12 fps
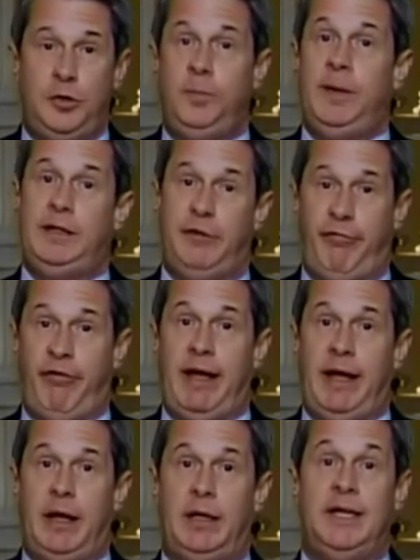too big to
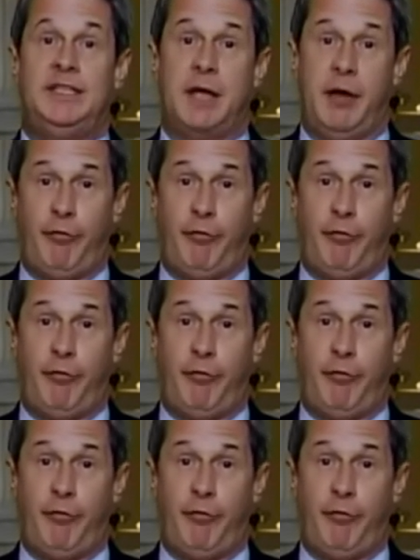fail is